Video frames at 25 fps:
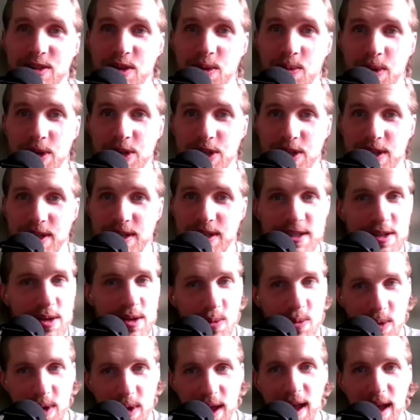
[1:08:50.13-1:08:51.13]
so much,
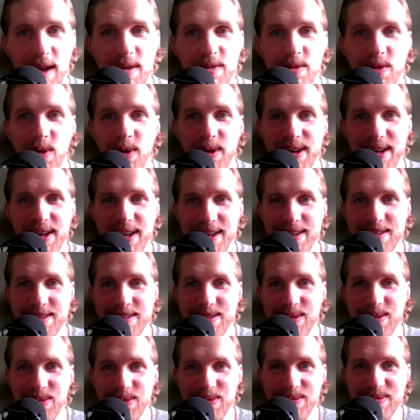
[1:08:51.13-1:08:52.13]
Alyssa. We'll have you on again
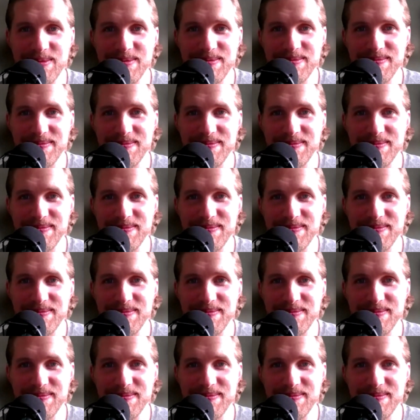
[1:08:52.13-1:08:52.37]
soon.